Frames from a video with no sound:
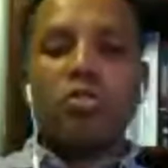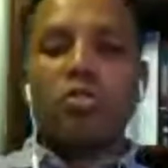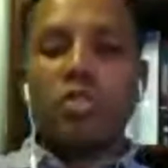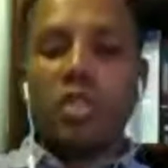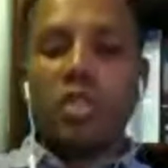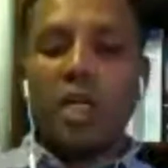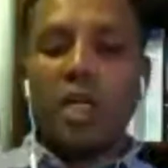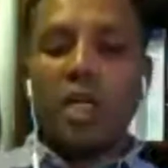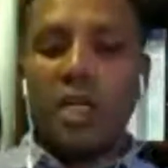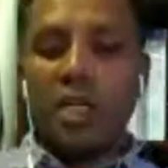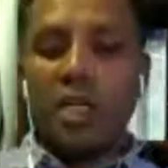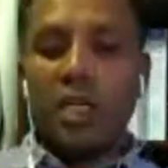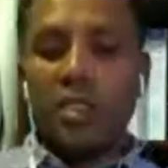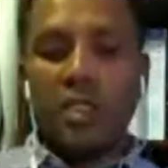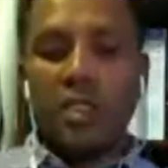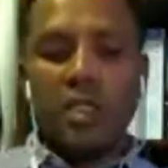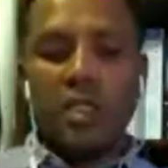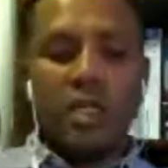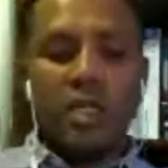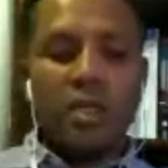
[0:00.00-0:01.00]
since you
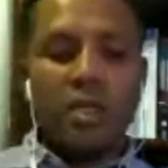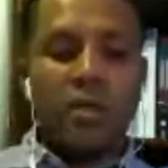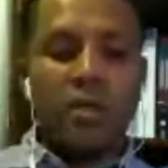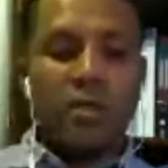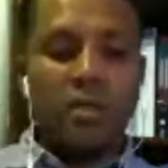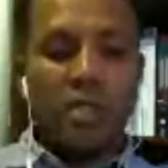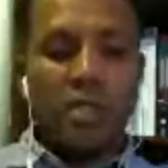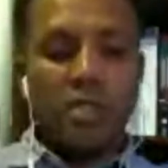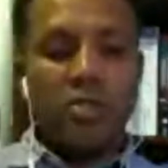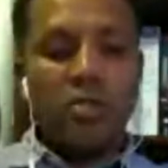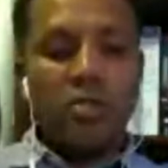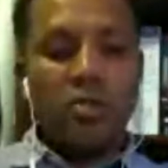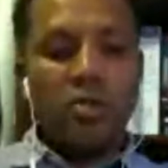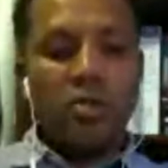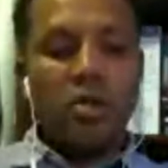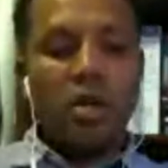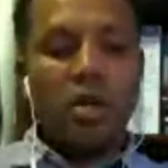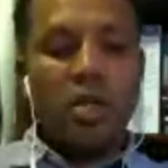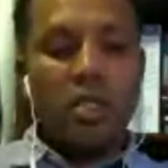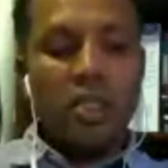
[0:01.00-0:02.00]
got
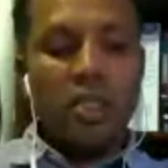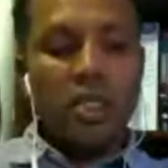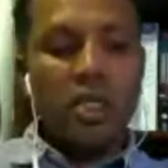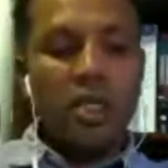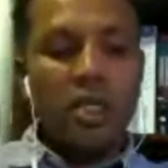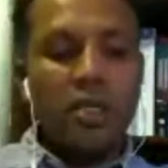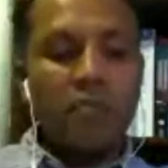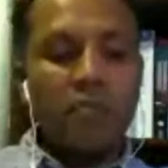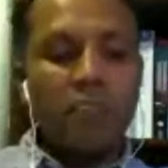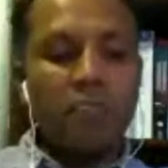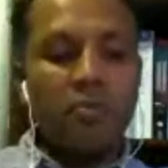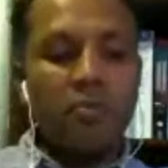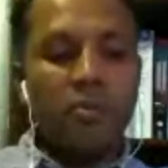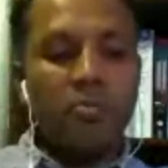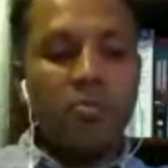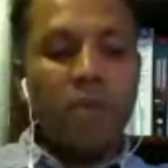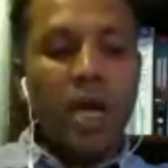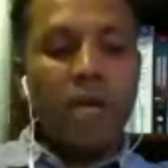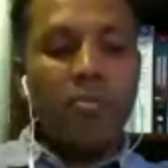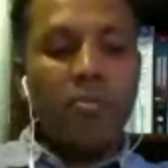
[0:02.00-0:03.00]
back belt certification,